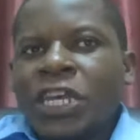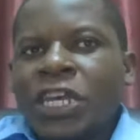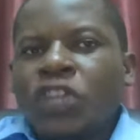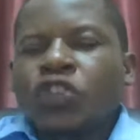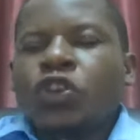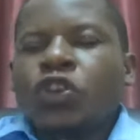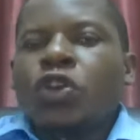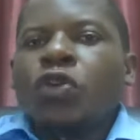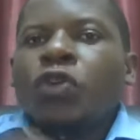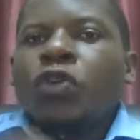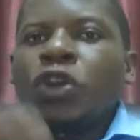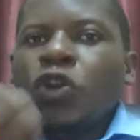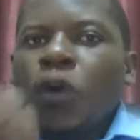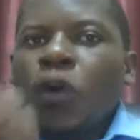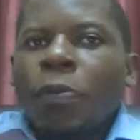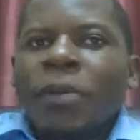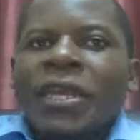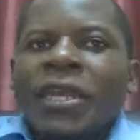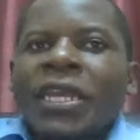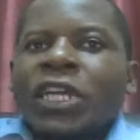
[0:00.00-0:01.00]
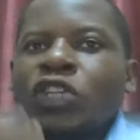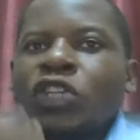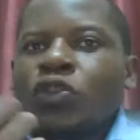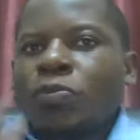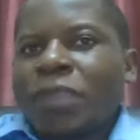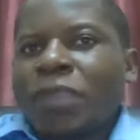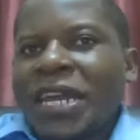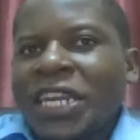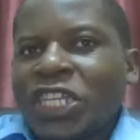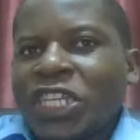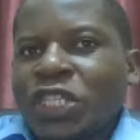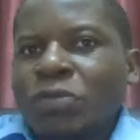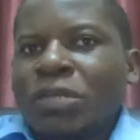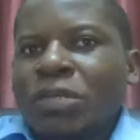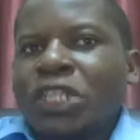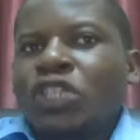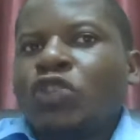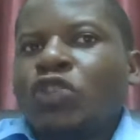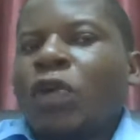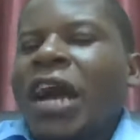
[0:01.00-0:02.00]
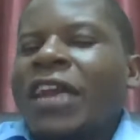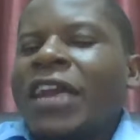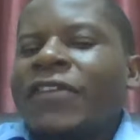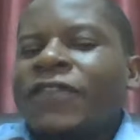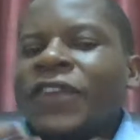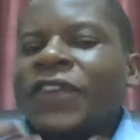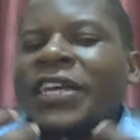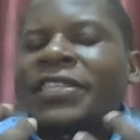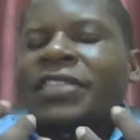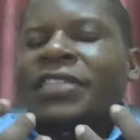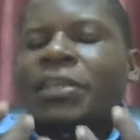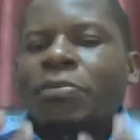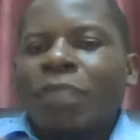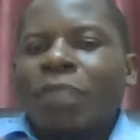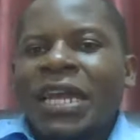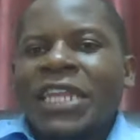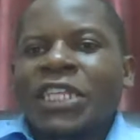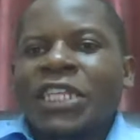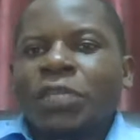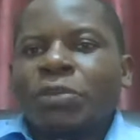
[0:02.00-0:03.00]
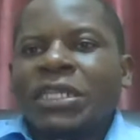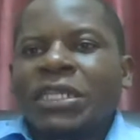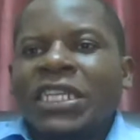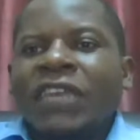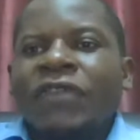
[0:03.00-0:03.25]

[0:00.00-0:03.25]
So you're recommending to management, you're advising management.